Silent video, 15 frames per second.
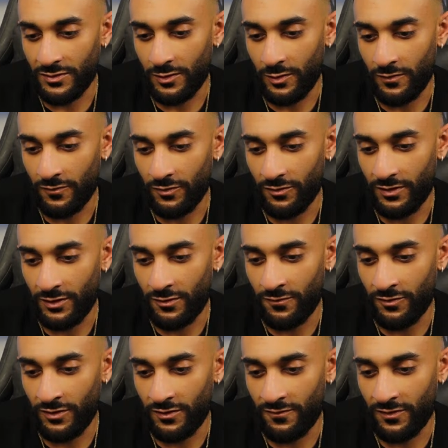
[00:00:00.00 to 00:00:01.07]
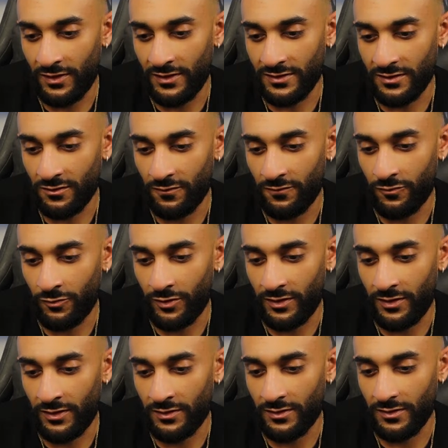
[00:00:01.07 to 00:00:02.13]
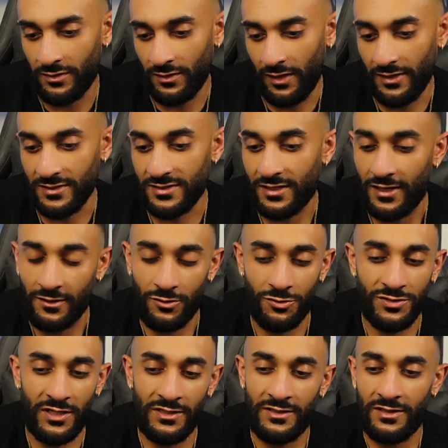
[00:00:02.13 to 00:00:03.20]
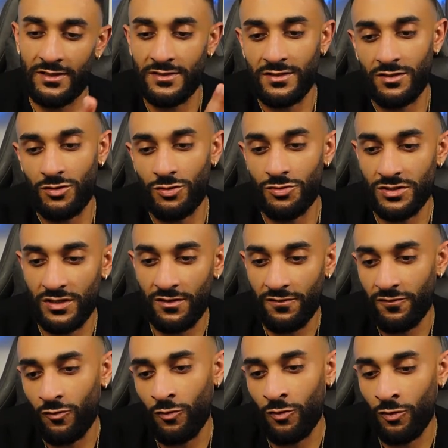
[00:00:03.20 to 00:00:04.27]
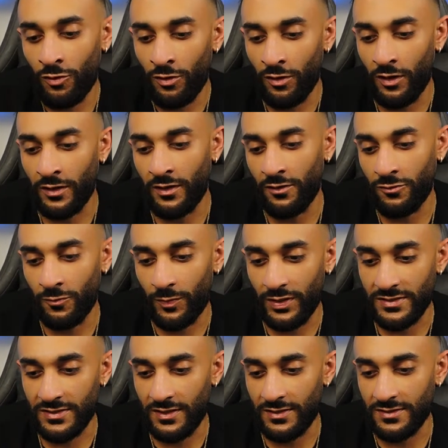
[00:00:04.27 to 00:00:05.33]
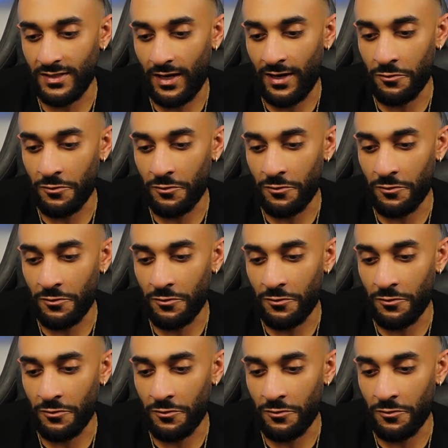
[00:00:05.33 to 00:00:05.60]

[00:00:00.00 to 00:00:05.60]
However, thank you for the advice. I'll avoid it. Nice. Take those ideas and use it for another business.